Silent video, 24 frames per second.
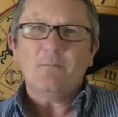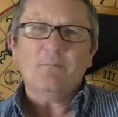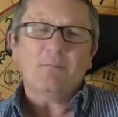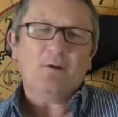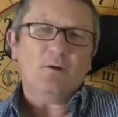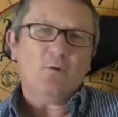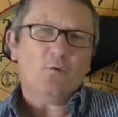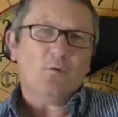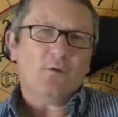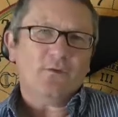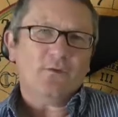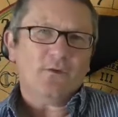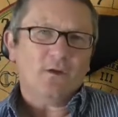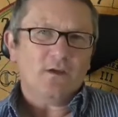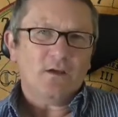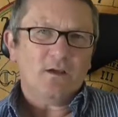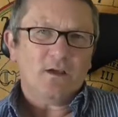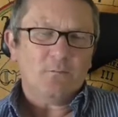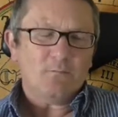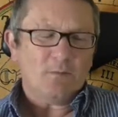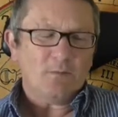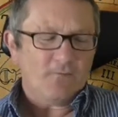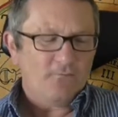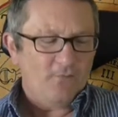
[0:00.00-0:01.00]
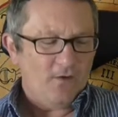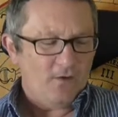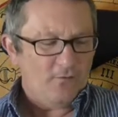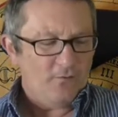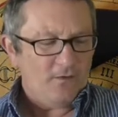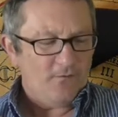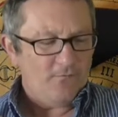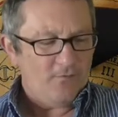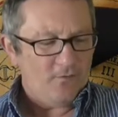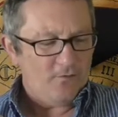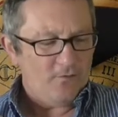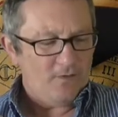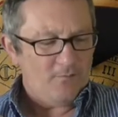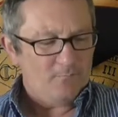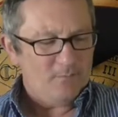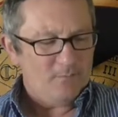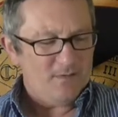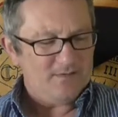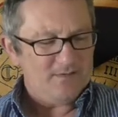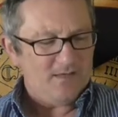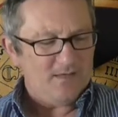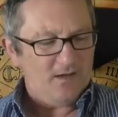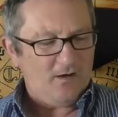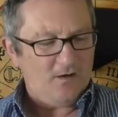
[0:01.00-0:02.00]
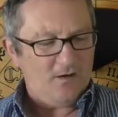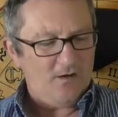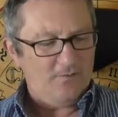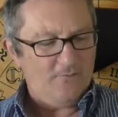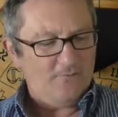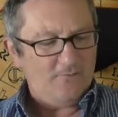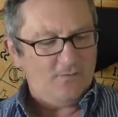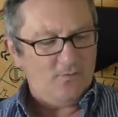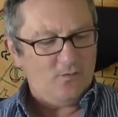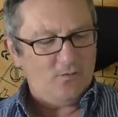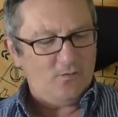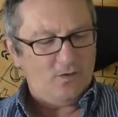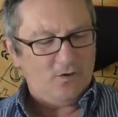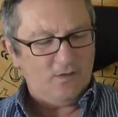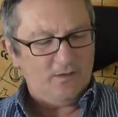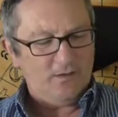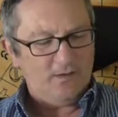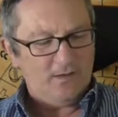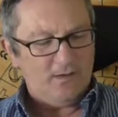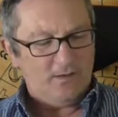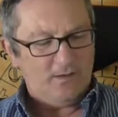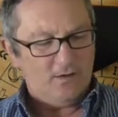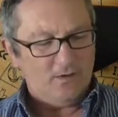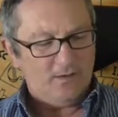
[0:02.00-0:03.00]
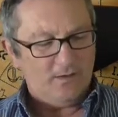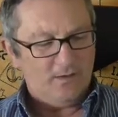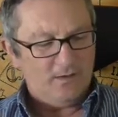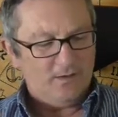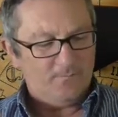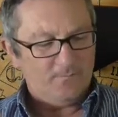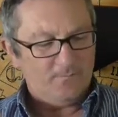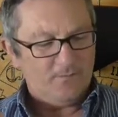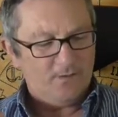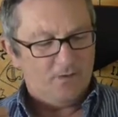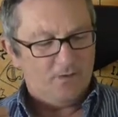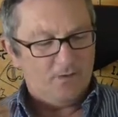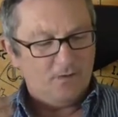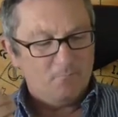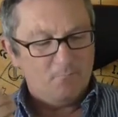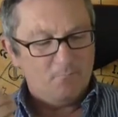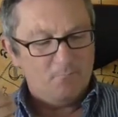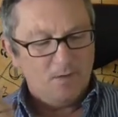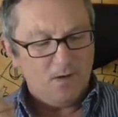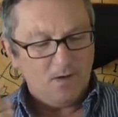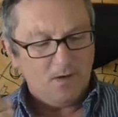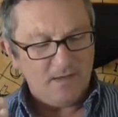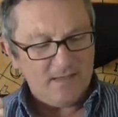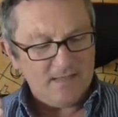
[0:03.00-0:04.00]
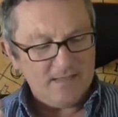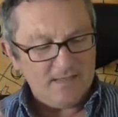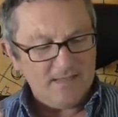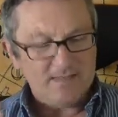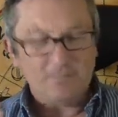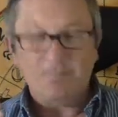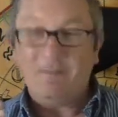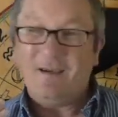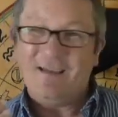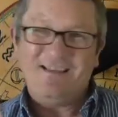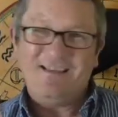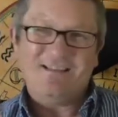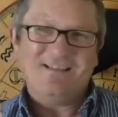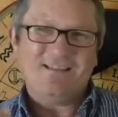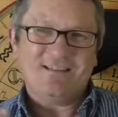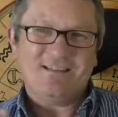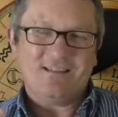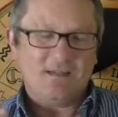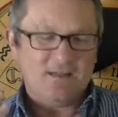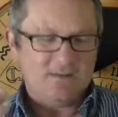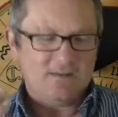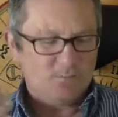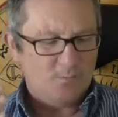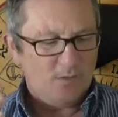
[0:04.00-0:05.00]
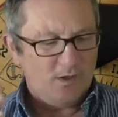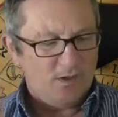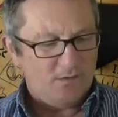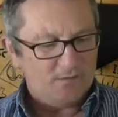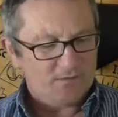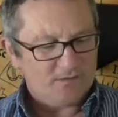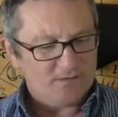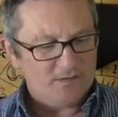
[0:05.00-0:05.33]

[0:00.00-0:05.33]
but also can be very, very busy, I feel, on a mind basis as well.